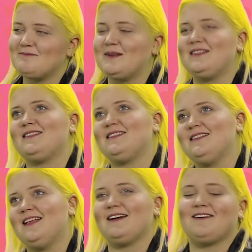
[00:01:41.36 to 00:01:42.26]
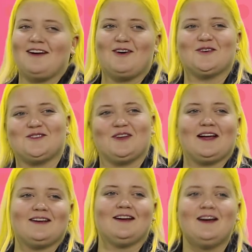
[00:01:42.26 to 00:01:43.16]
but like kind of also
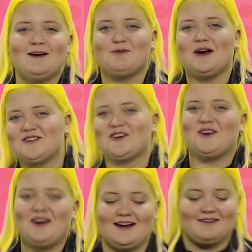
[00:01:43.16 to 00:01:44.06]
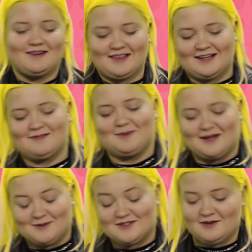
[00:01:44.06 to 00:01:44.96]
like pressure and everything but
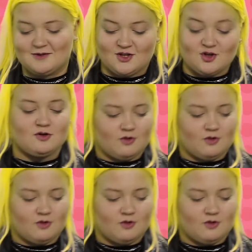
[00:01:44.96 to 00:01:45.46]
it was it was a good